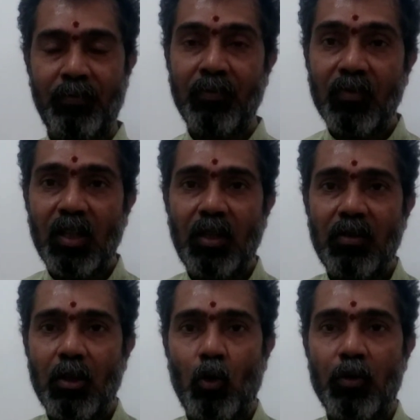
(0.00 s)
This is
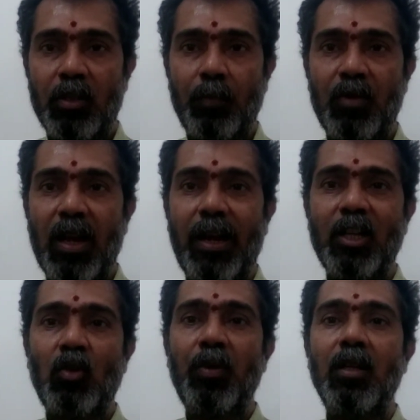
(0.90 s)
the concept
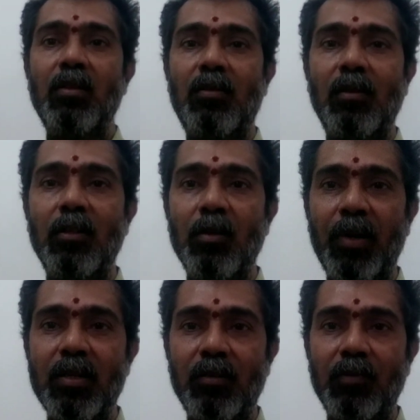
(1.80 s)
has been instilled in the
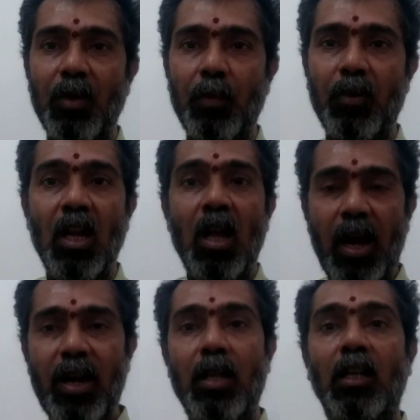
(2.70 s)
minds of the people.
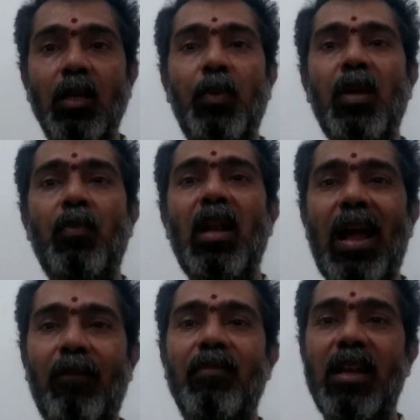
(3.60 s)
And the people
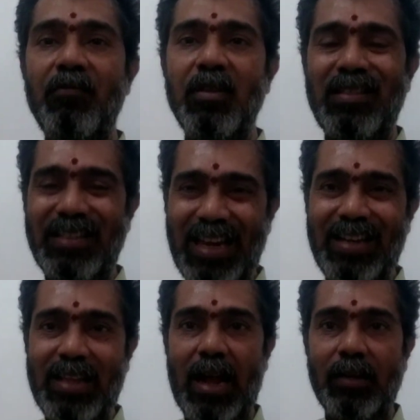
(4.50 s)
have never
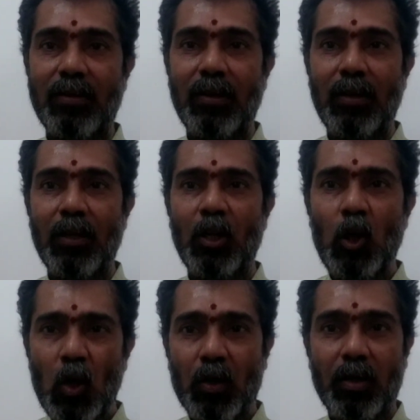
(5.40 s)
said that.
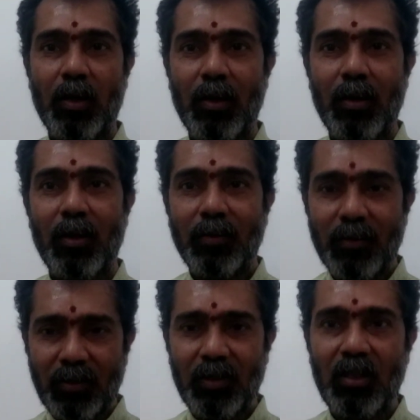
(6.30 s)
Look,
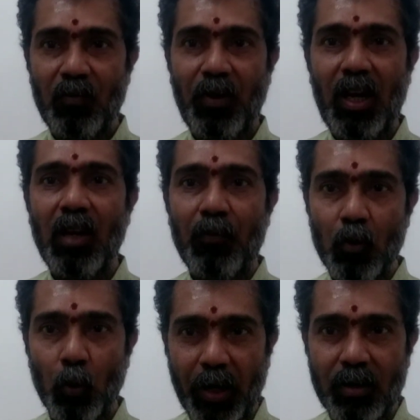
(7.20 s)
this is the way if you
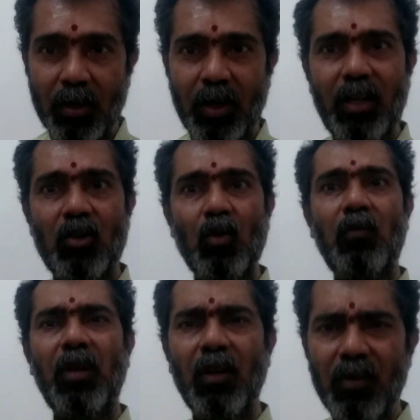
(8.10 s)
do it, it's good
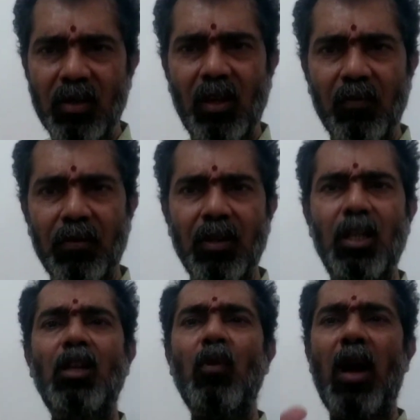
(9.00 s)
for yourself.
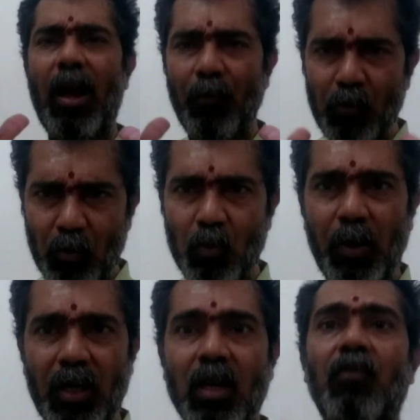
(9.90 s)
You have to do
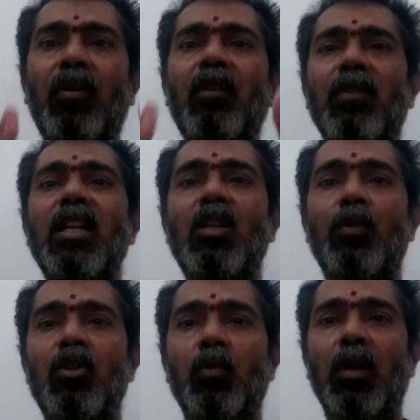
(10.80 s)
it for your
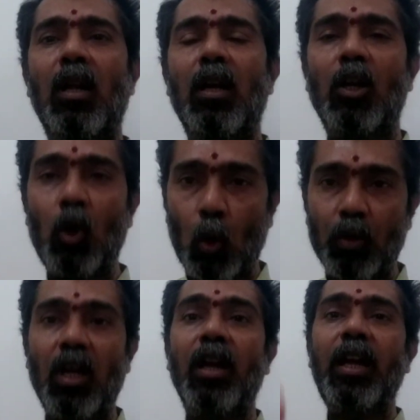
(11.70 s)
individual
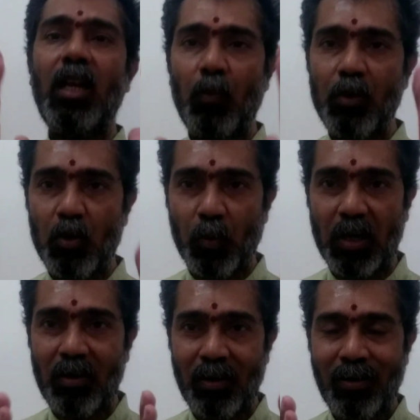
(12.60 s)
growth,
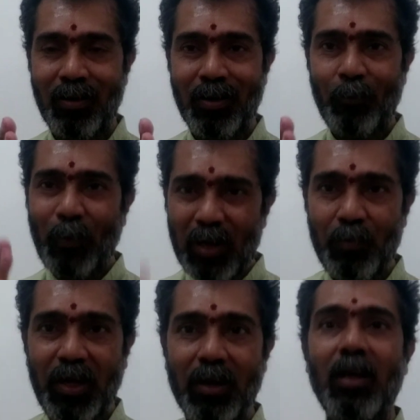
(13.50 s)
individual
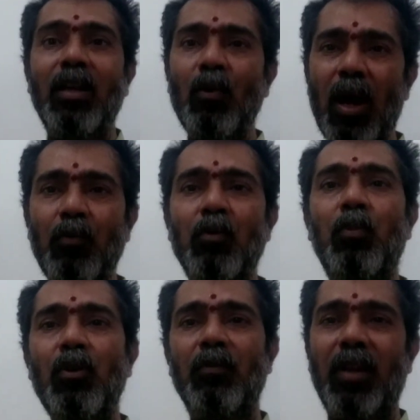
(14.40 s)
well-being. You have to
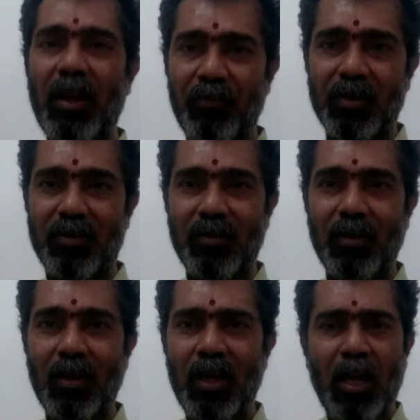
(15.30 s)
put your efforts.
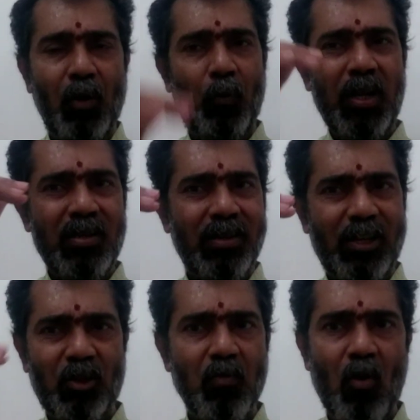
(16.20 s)
When a
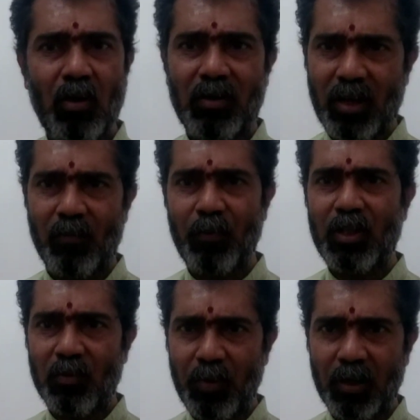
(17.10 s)
small cub which
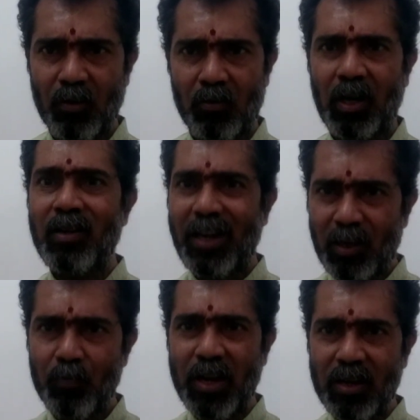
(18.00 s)
has been grown and
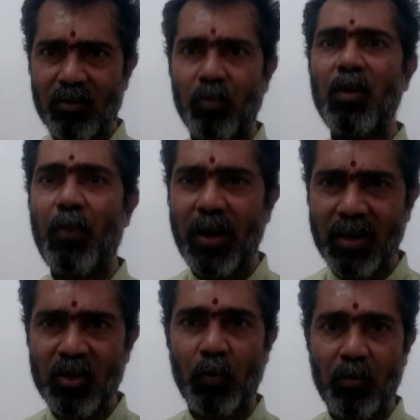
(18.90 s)
it brings, the
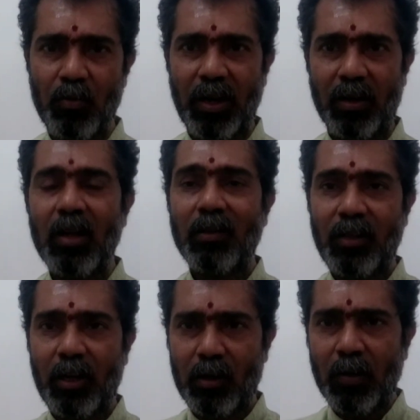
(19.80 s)
parents will bring
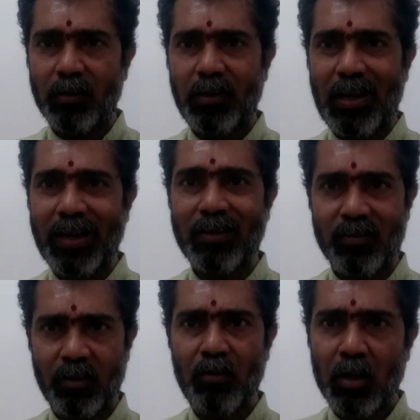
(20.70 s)
the lion,
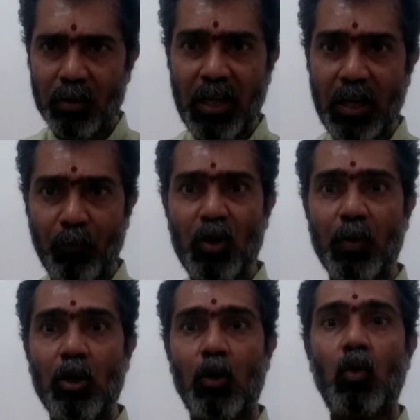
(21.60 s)

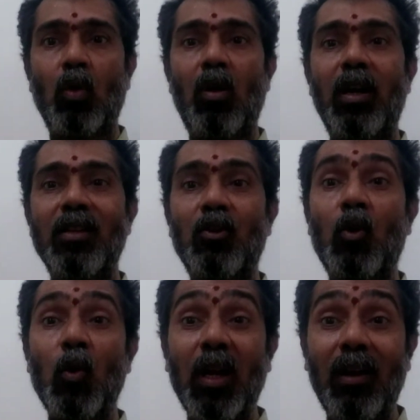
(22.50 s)
which are so called as
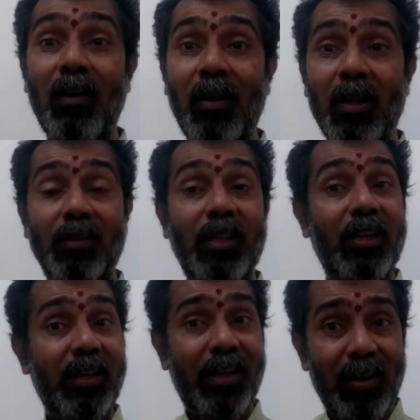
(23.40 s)
cruel, they
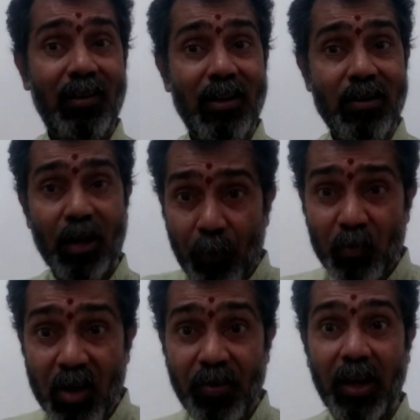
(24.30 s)
kill and
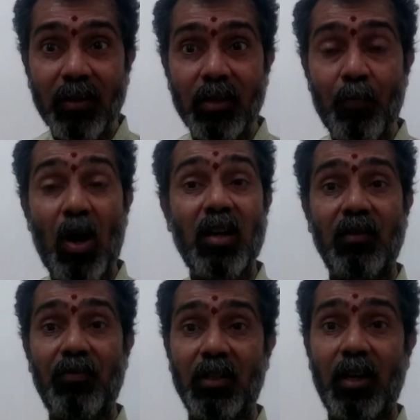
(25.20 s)
rip away the parts
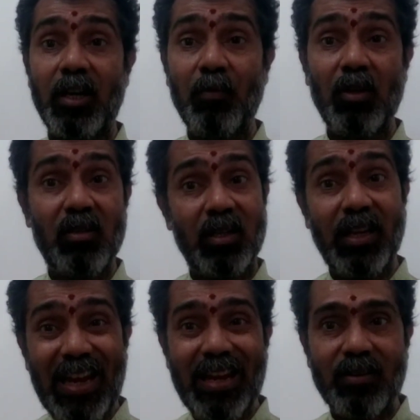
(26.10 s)
of other animals
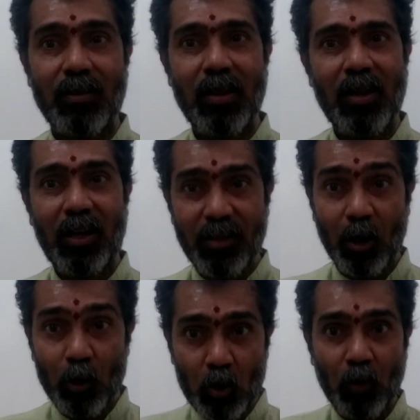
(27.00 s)
and eat. And they
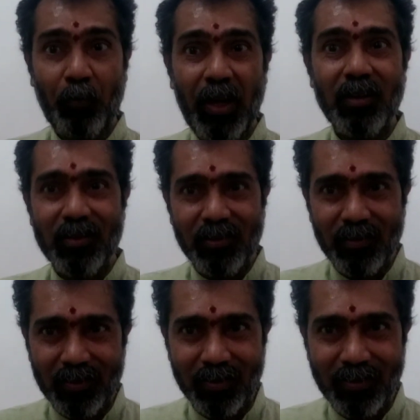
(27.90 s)
also feed the
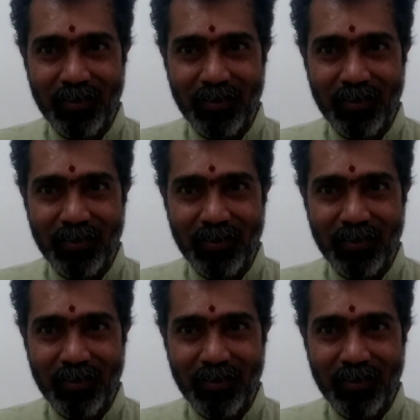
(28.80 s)
children.